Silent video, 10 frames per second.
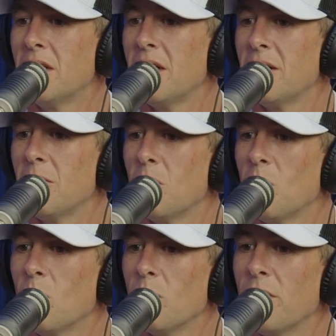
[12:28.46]

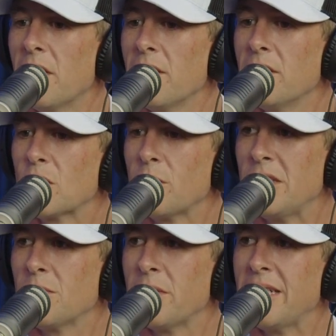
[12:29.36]
the
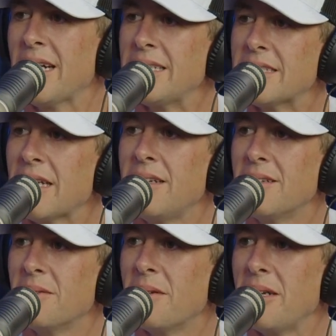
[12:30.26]
2020 hindsight,
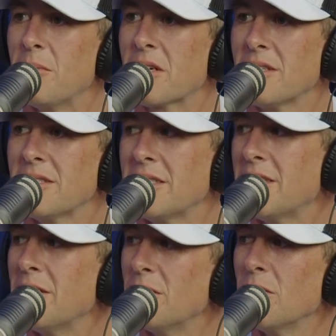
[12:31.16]
right? Because
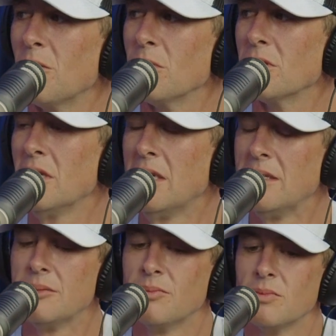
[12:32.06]
almost
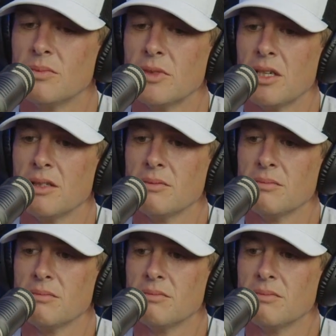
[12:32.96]

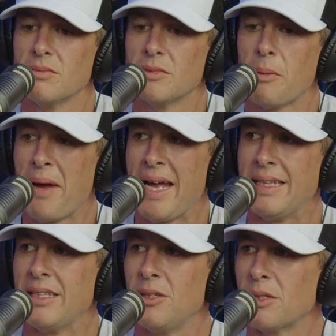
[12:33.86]
the
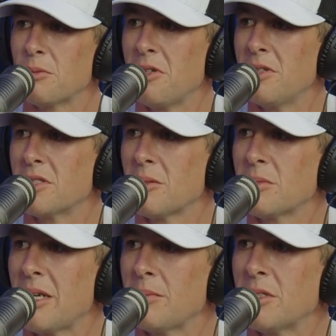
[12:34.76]
pain that you experience
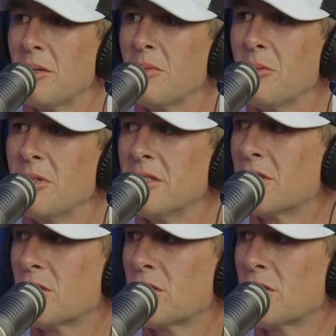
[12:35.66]
sometimes in the moment is